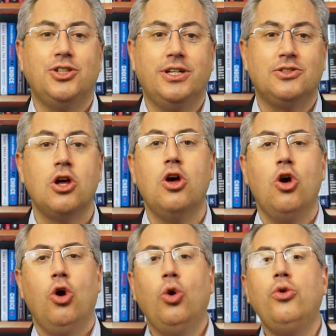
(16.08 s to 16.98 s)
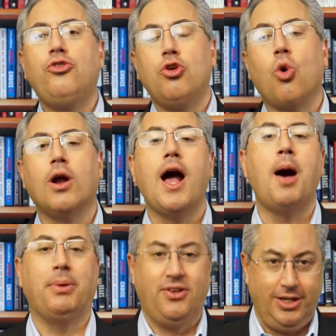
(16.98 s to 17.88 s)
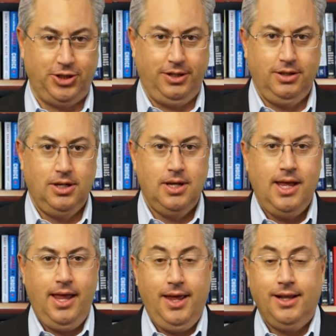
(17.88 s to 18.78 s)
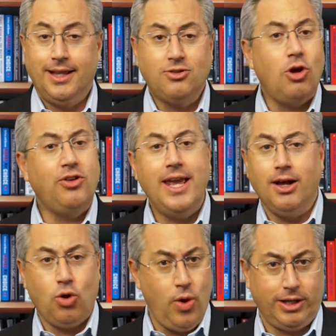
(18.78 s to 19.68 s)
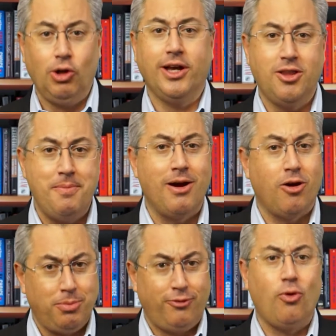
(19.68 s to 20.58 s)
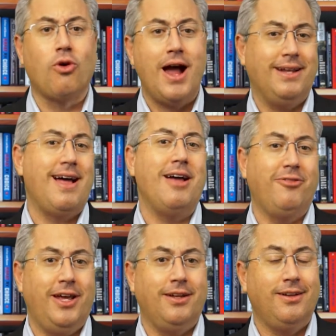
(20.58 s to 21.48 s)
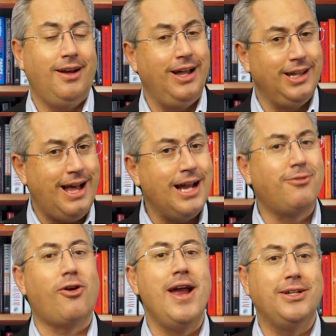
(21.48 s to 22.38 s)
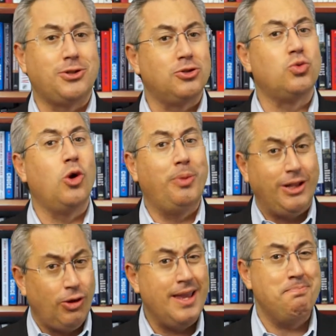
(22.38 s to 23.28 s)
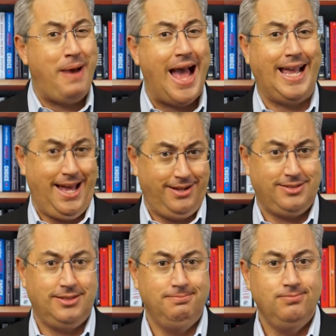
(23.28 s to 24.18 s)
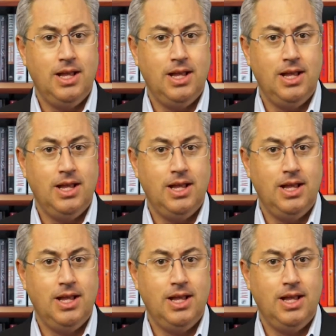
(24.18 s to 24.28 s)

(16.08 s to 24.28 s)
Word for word: is, who's your competition? Let's all take a quick look in the mirror before I dive in. A lot of our answers will be looking back at us.